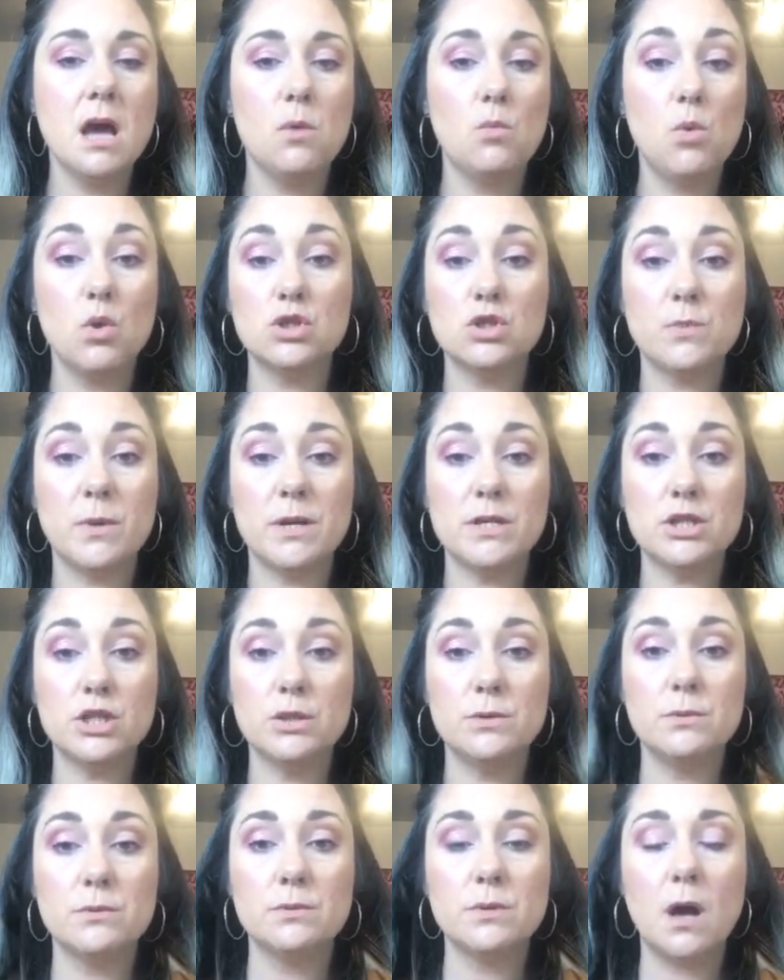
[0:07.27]
What do I
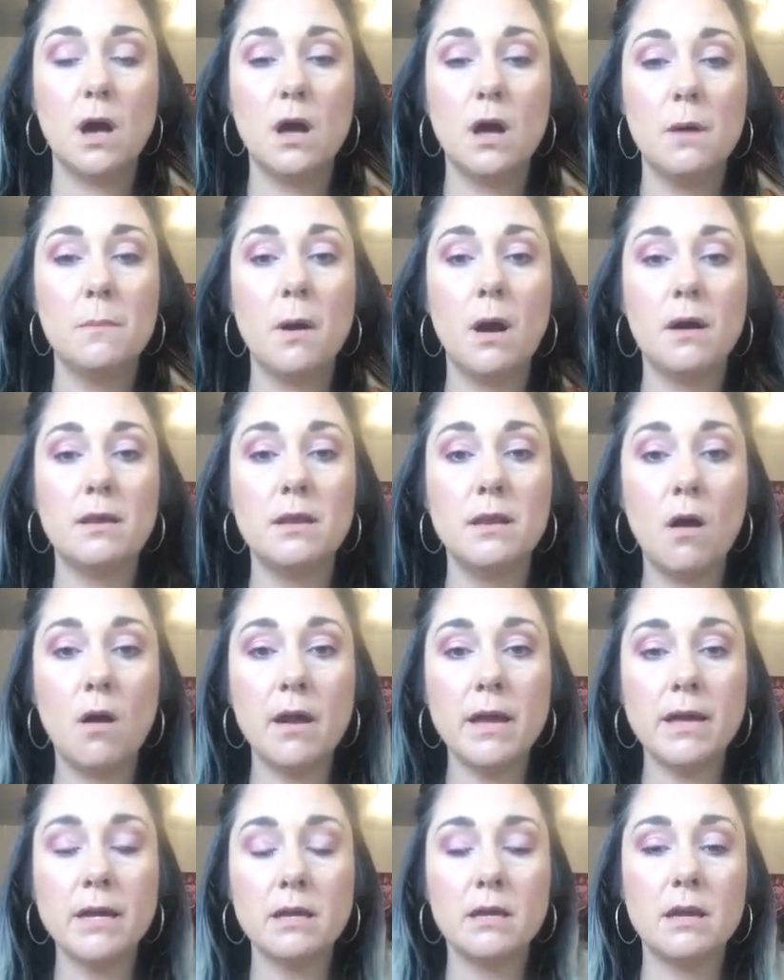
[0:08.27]
do? I
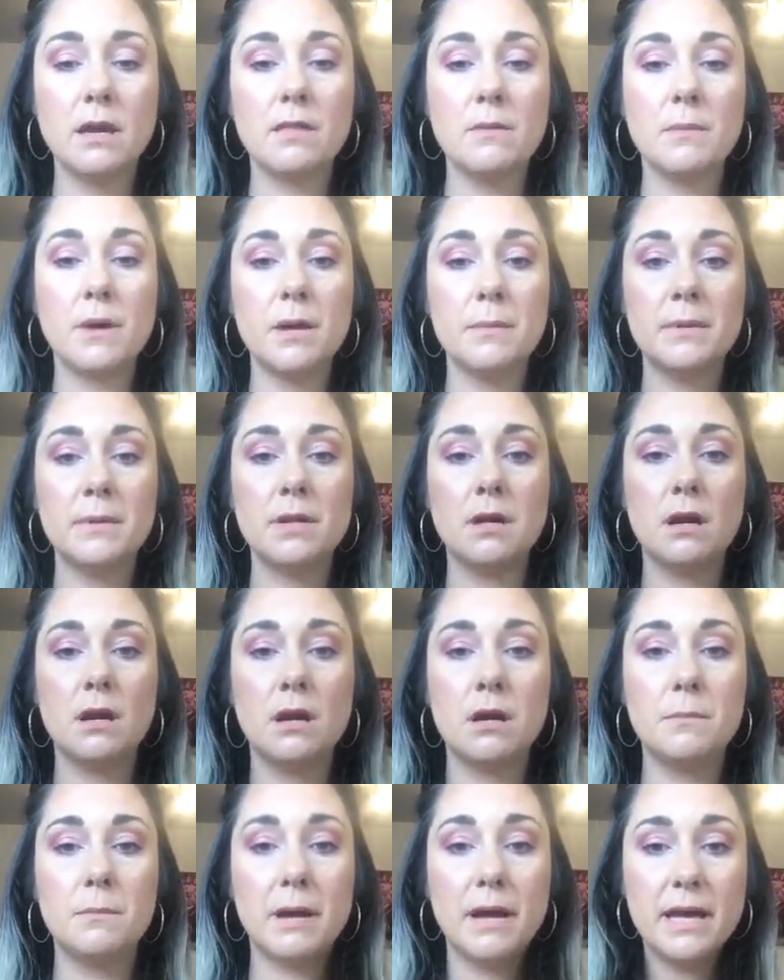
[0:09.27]
like, at the moment,
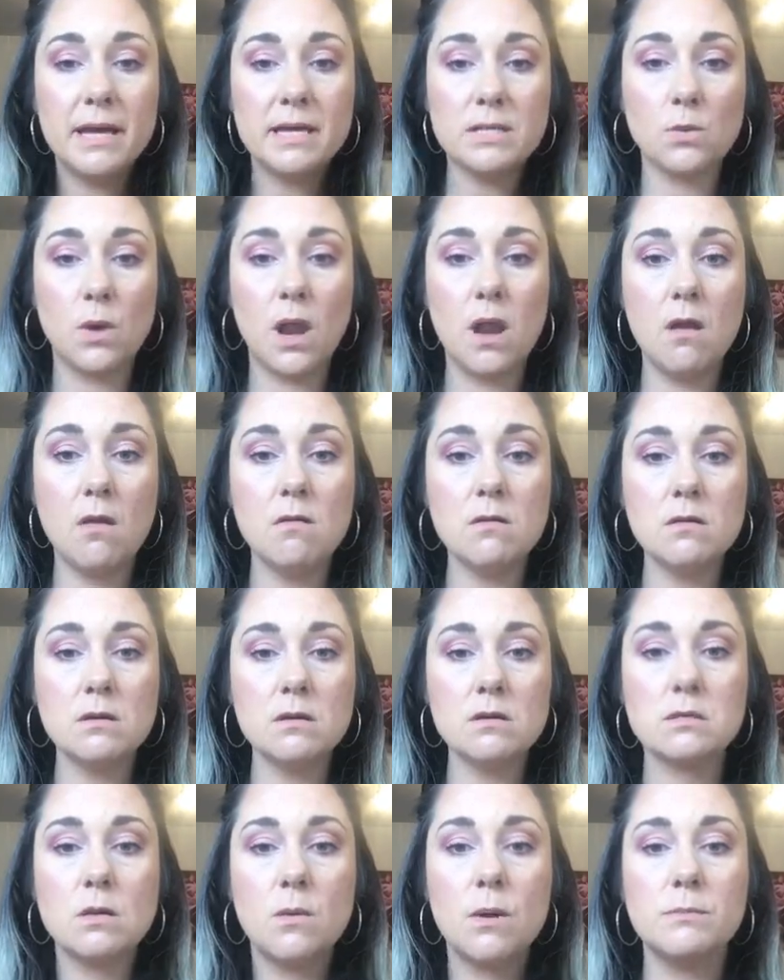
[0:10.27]
my hair's quite
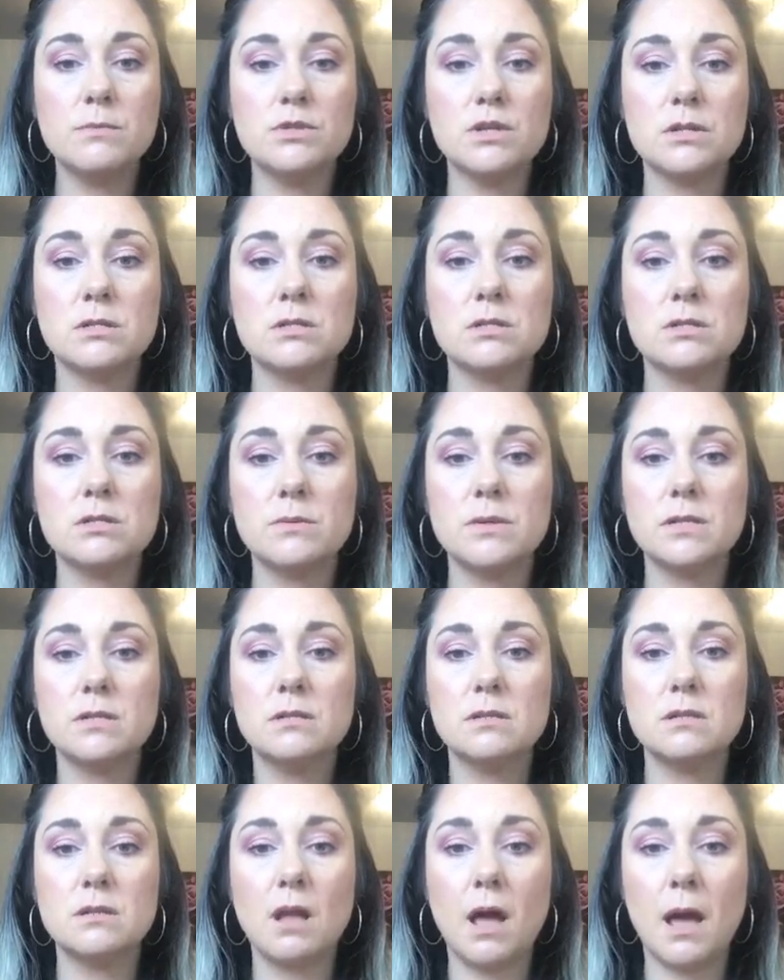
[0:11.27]
long, so I'm just
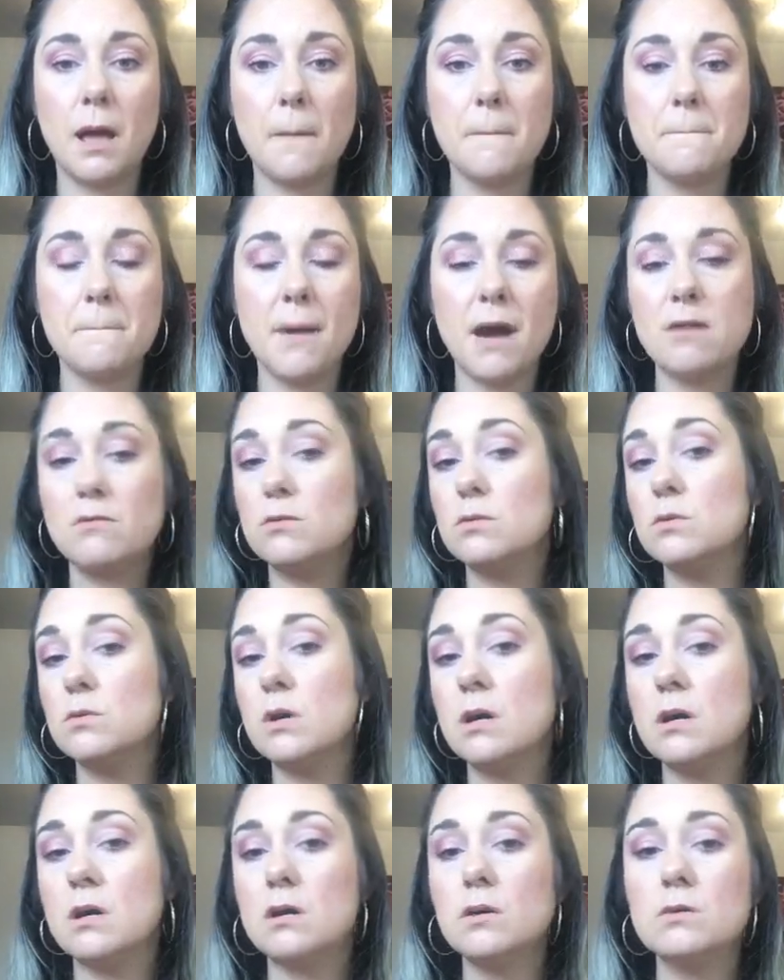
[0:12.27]
doing like barrel
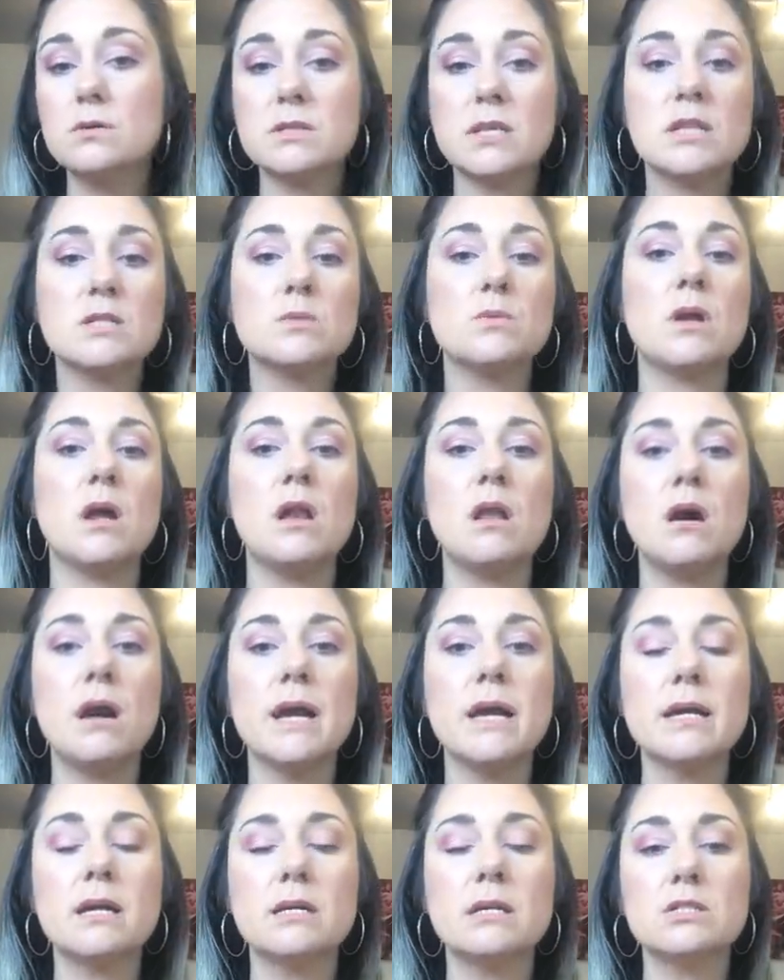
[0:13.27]
curls. That's what I
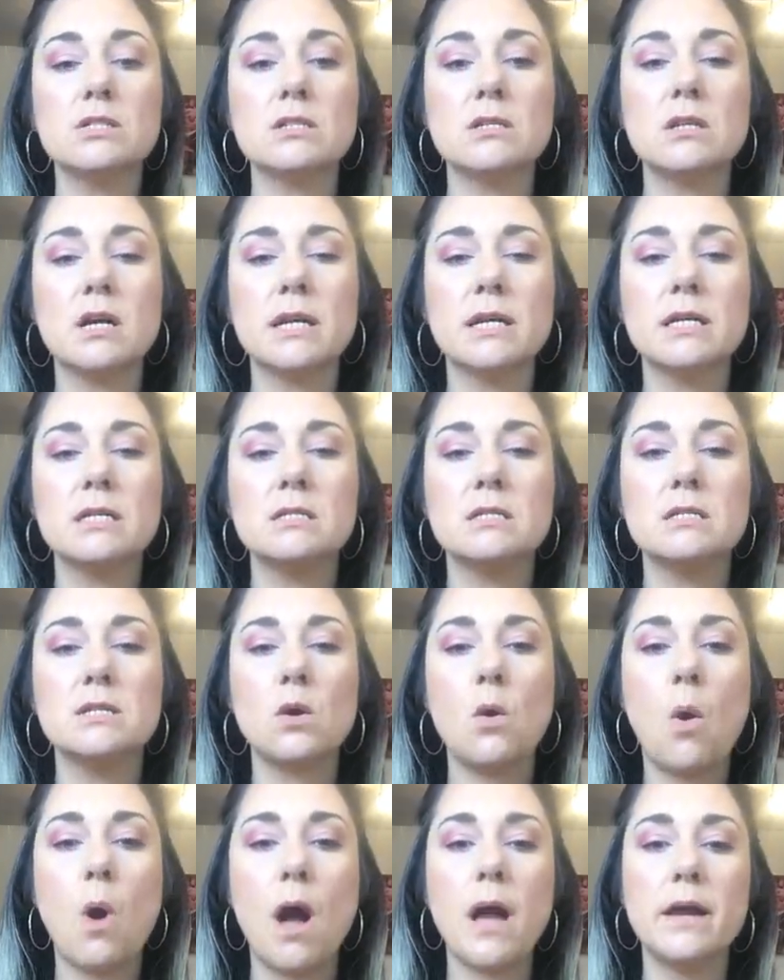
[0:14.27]
like. I just like it to look
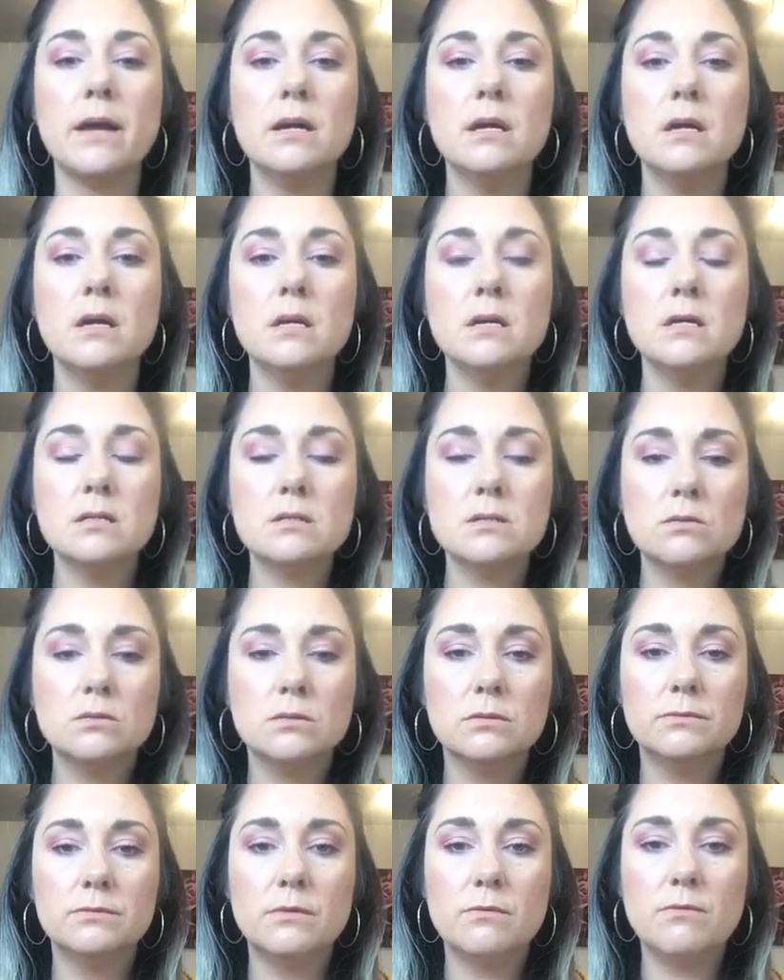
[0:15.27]
quite sort
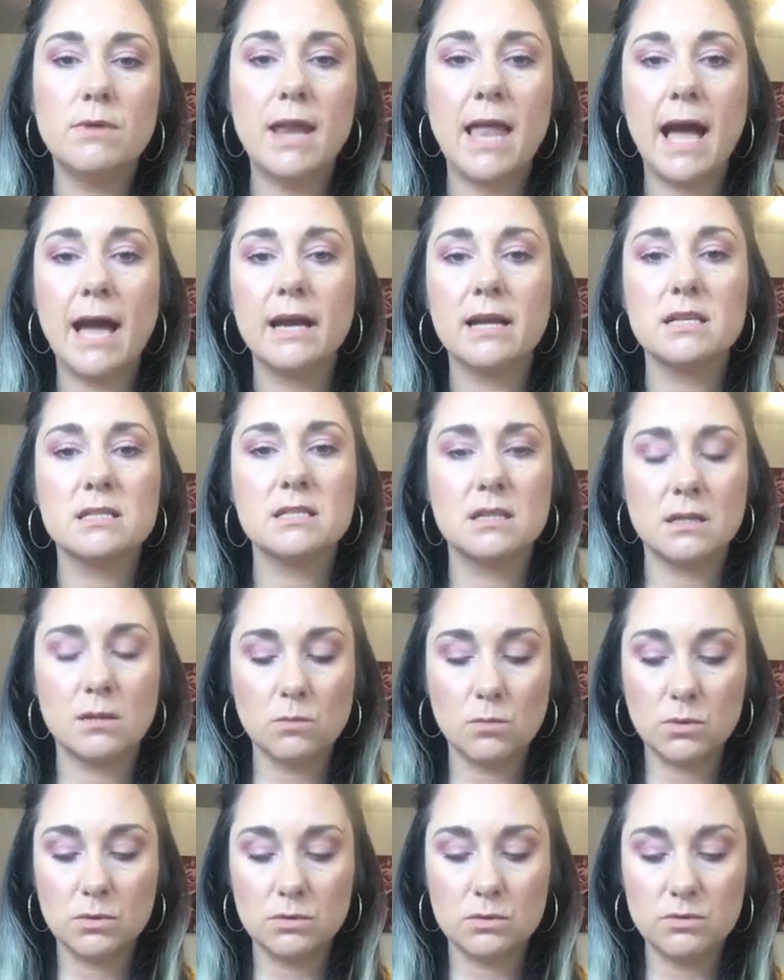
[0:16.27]
of relaxed. I
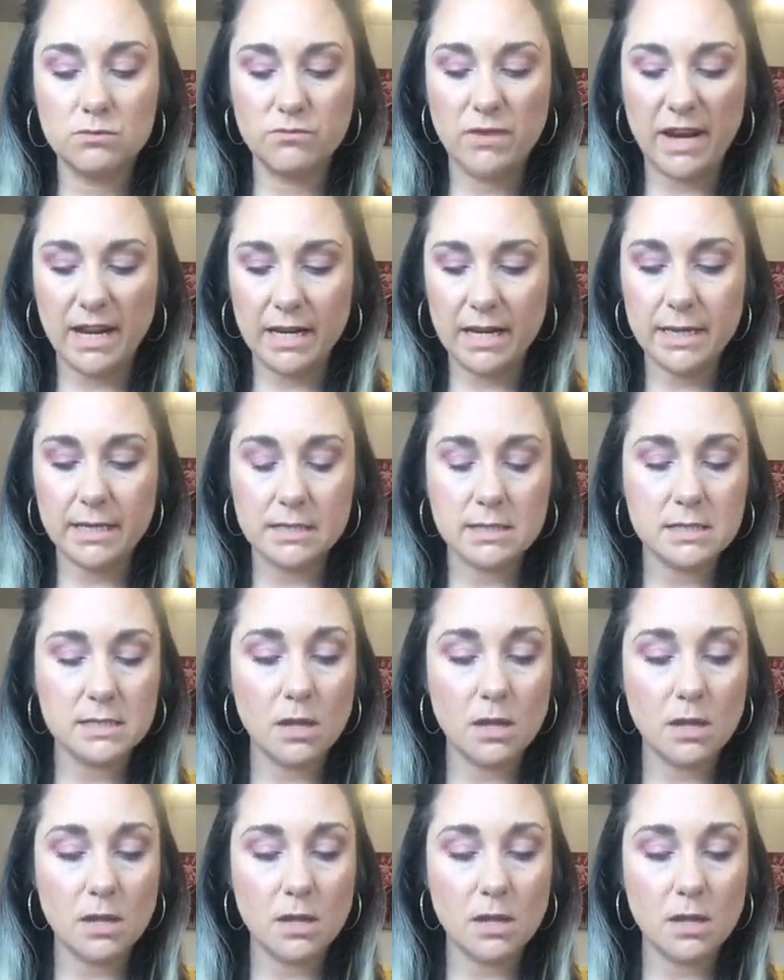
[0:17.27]
don't want ringlets.